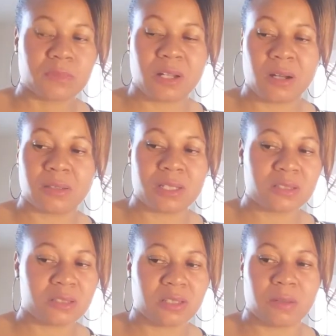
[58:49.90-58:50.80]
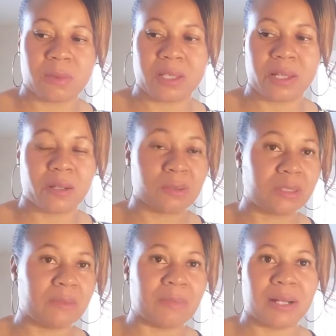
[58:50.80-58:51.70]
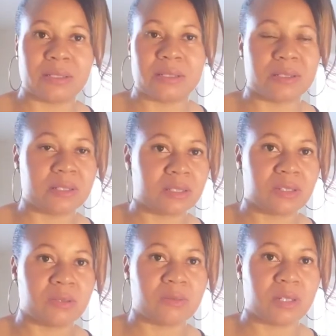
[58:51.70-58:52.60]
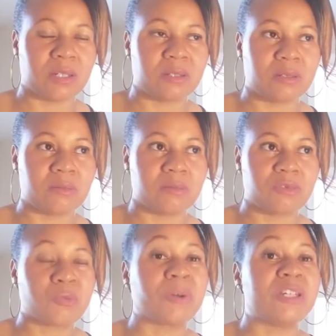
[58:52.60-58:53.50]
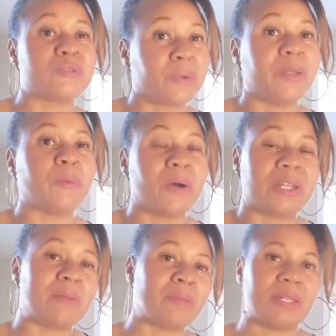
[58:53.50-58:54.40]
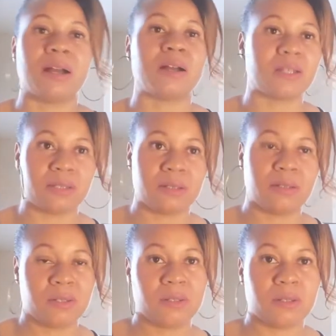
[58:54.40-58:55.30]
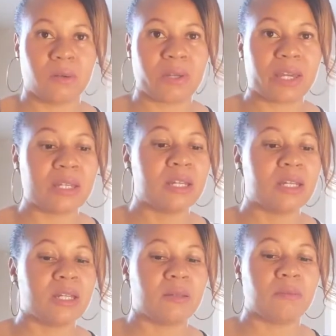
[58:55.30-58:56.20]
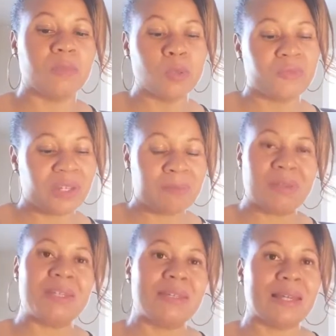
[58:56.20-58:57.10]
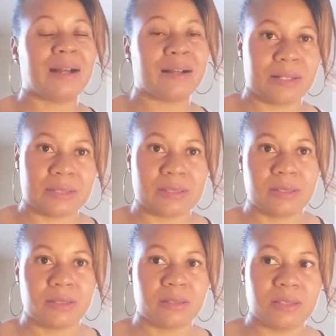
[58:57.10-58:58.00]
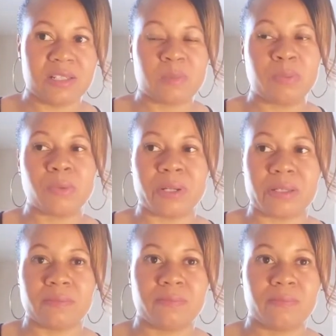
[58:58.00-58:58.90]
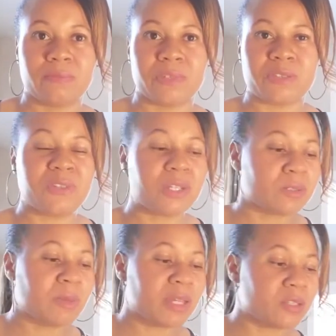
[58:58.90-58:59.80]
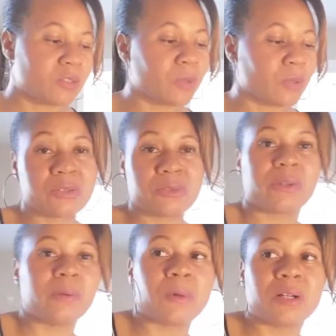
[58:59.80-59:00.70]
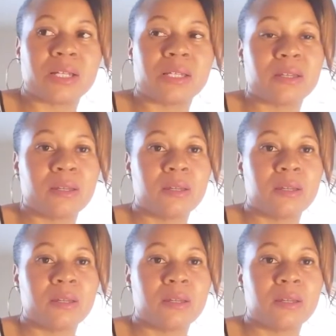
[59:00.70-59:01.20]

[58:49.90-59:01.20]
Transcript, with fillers: y'all, let's just get with healthy mindedness in in 2021 and beyond. Okay? Moving beyond this point this video is made in 2021.